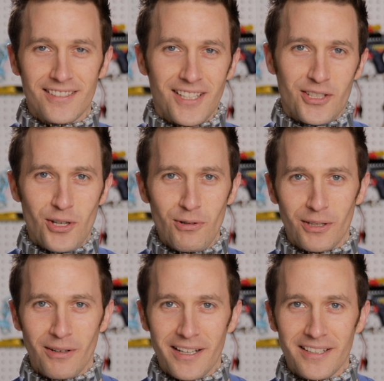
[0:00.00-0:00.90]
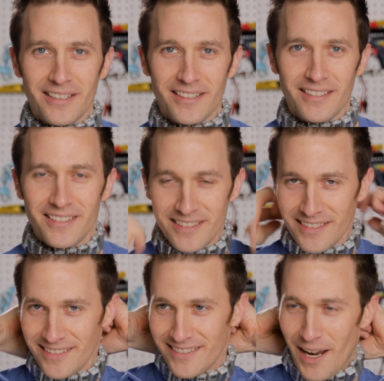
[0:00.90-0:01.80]
It's like a choker, right?
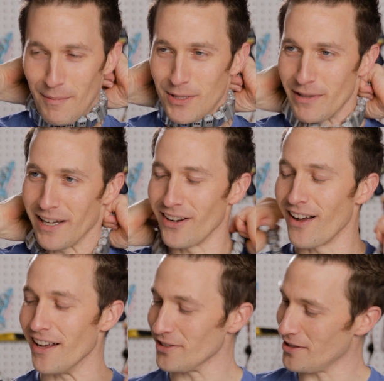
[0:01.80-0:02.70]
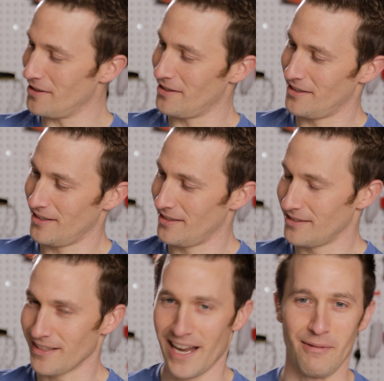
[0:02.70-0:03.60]
How much would that cost?
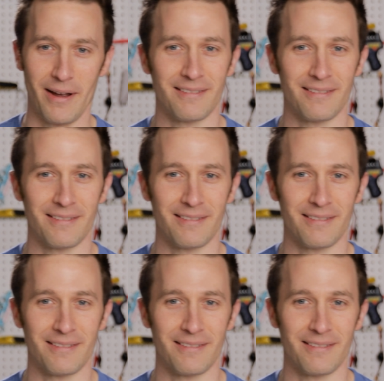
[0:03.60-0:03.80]
Anyway,